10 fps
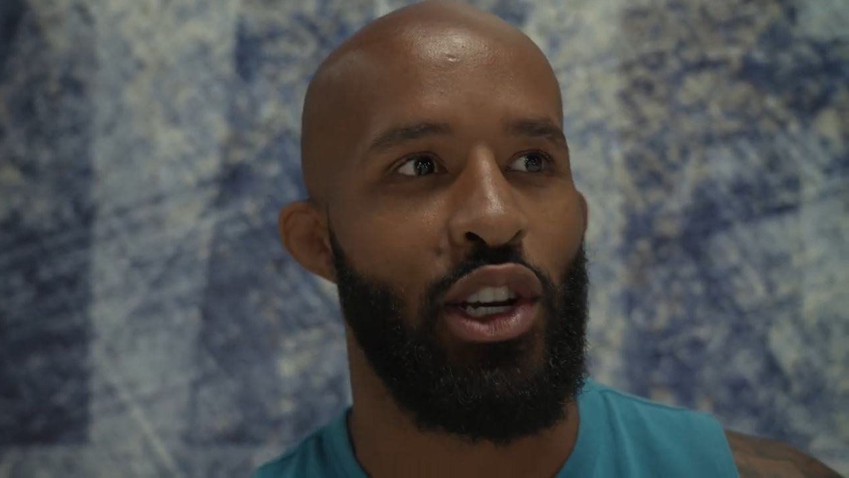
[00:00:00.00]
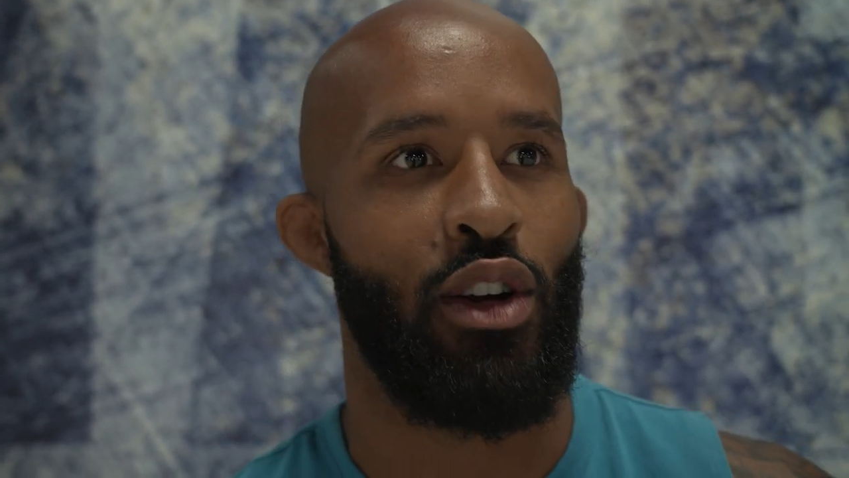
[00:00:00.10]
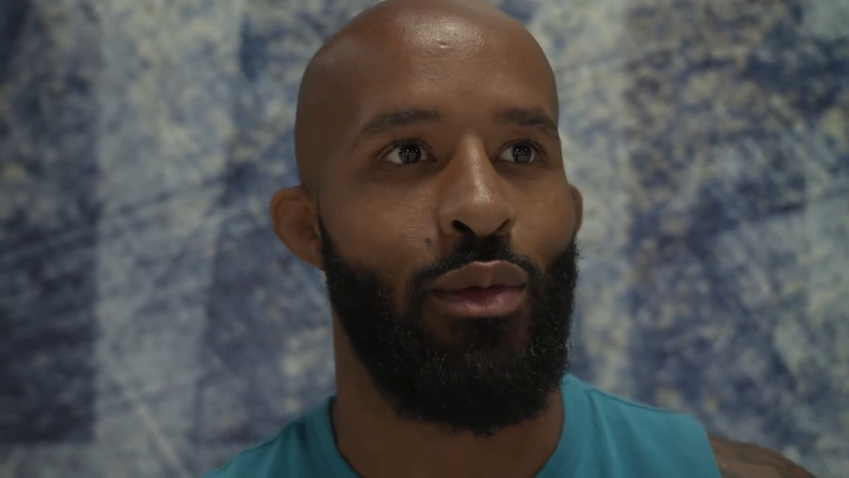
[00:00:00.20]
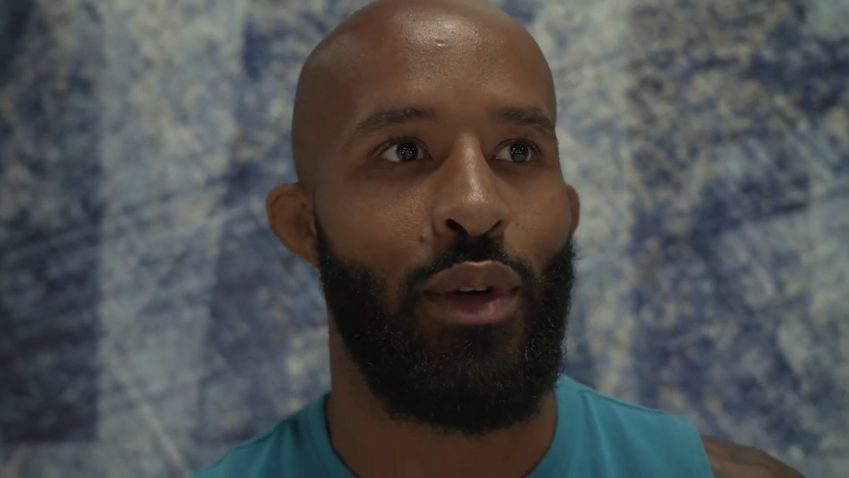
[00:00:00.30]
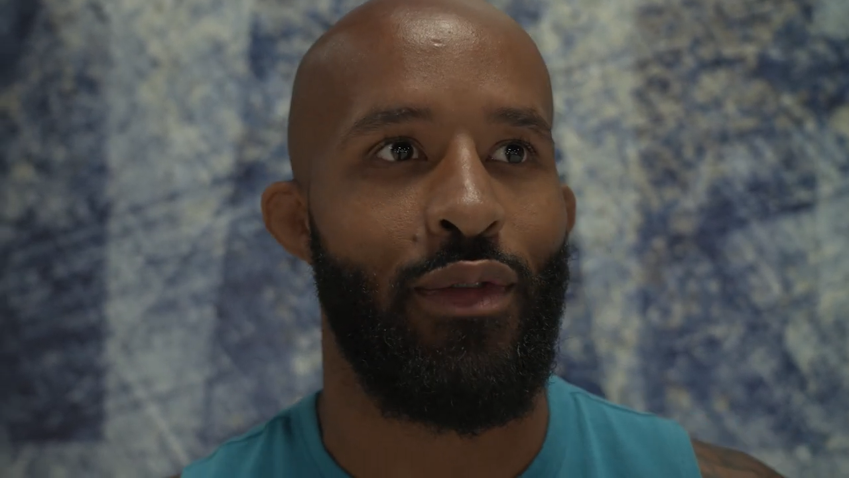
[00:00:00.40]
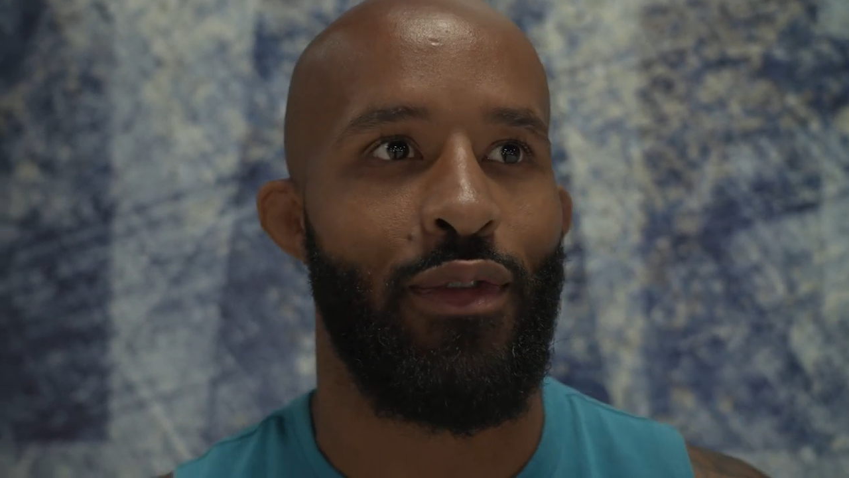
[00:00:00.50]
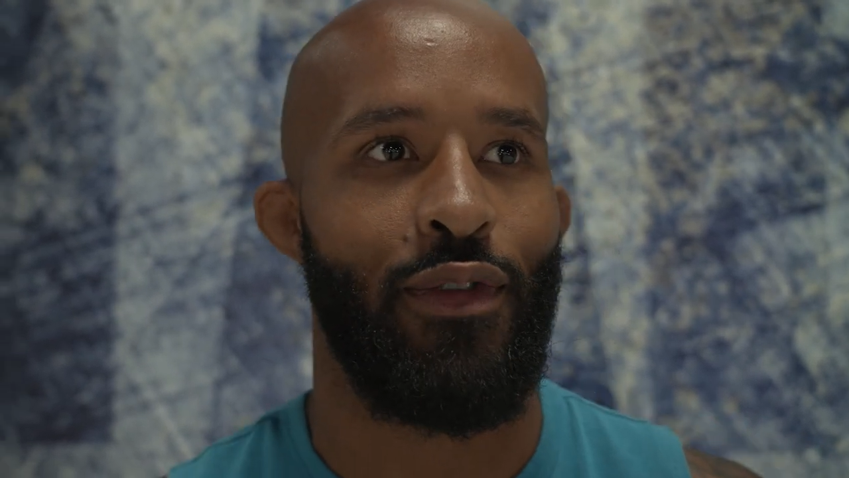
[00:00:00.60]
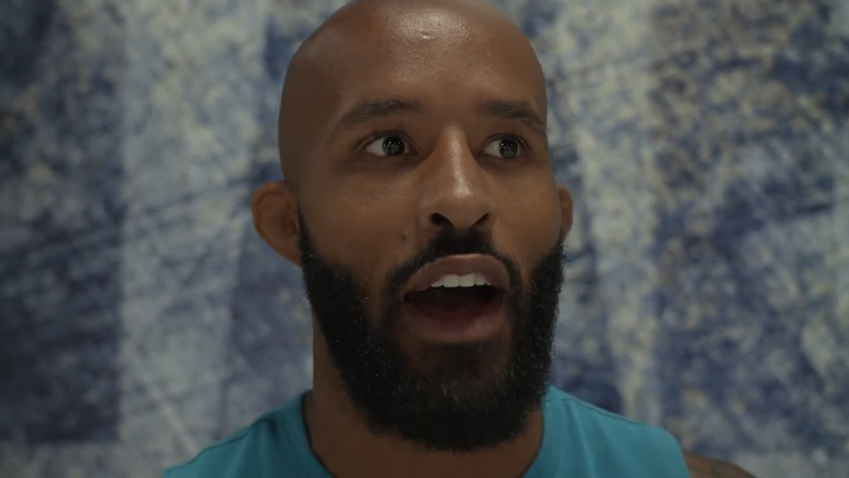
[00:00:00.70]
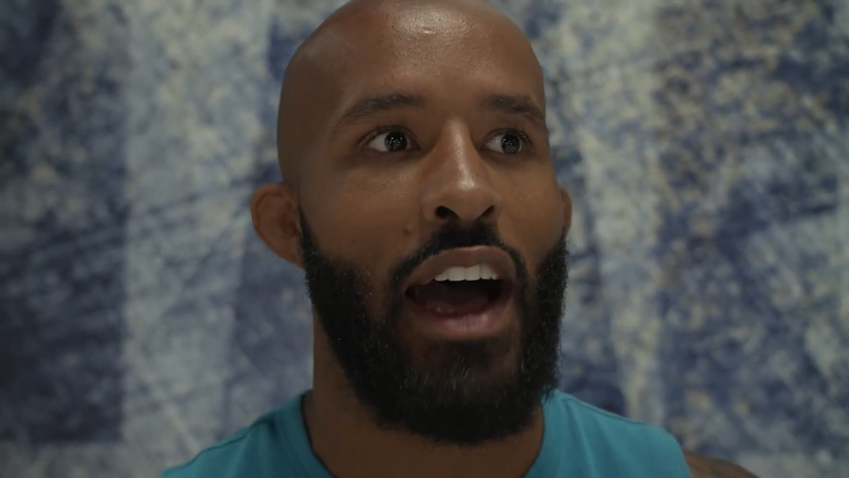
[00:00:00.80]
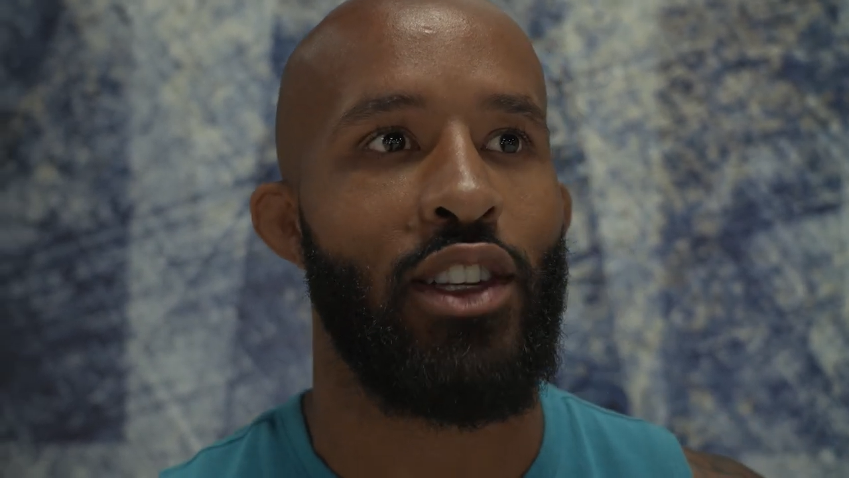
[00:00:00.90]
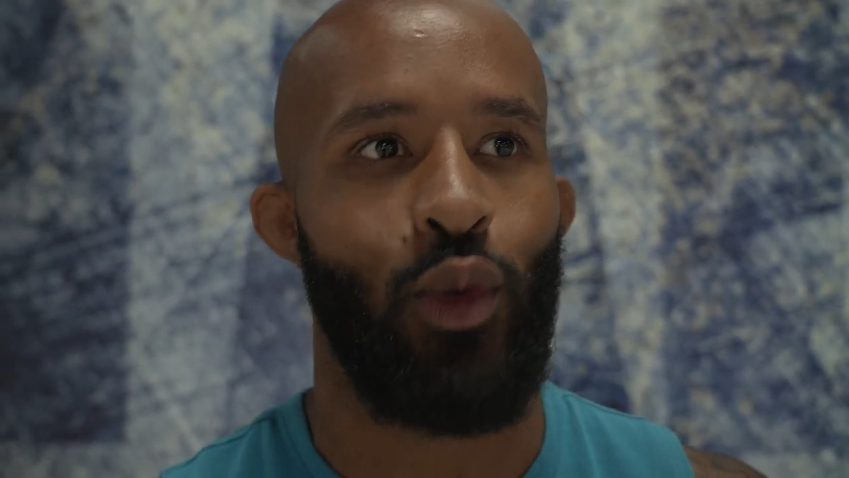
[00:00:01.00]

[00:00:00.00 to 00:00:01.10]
You know, we fought